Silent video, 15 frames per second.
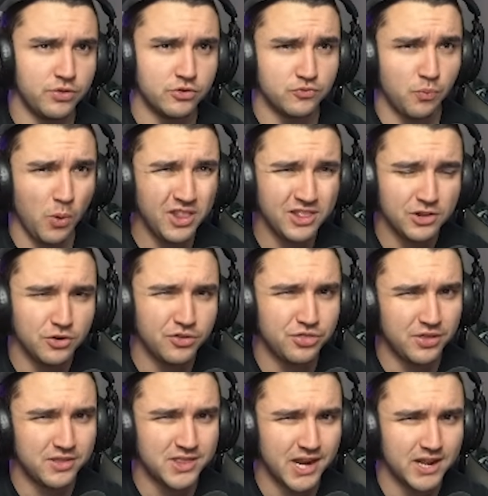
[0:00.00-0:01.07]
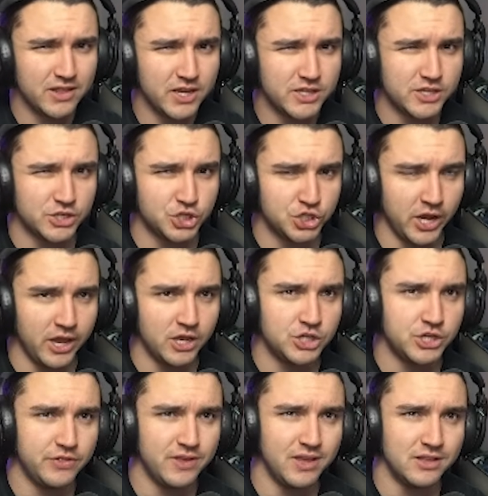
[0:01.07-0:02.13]
There's one little thing that I like to
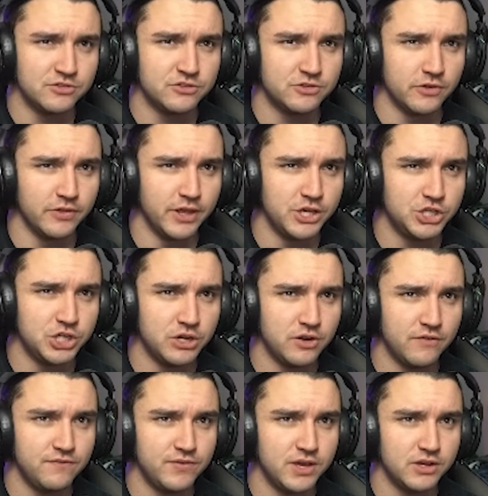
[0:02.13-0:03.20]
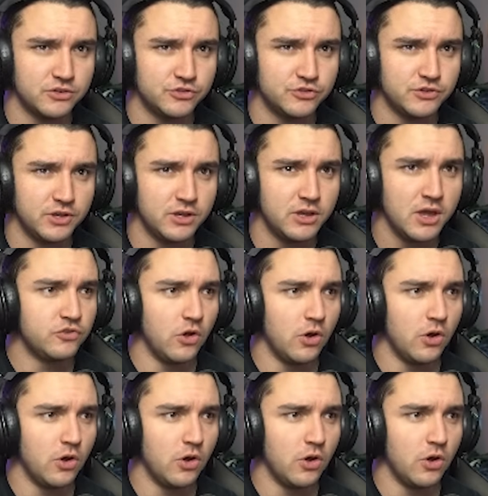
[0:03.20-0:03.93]
change in the installation of VLC.